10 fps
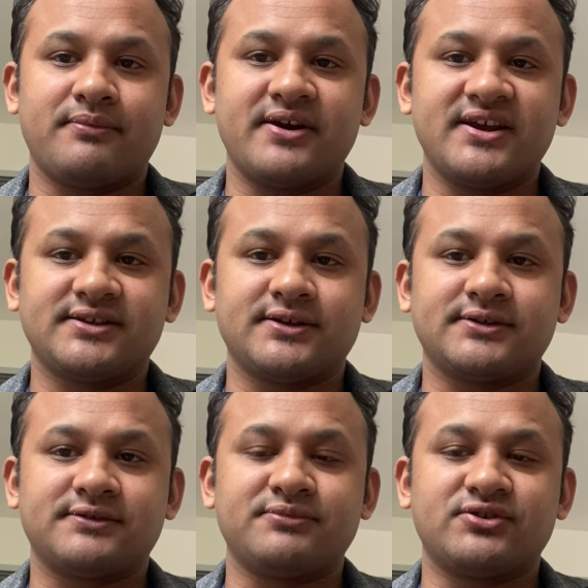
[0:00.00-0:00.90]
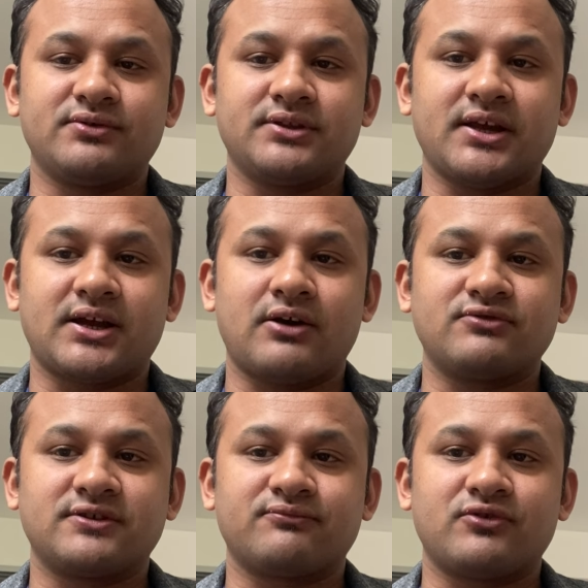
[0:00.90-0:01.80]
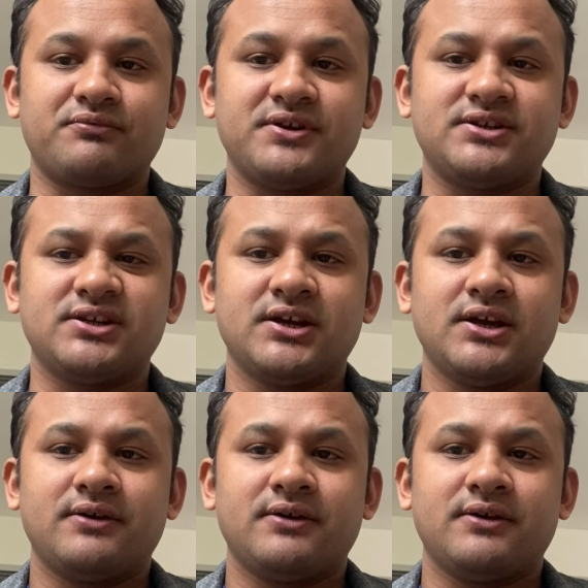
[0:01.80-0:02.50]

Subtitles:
variations between the accounting profit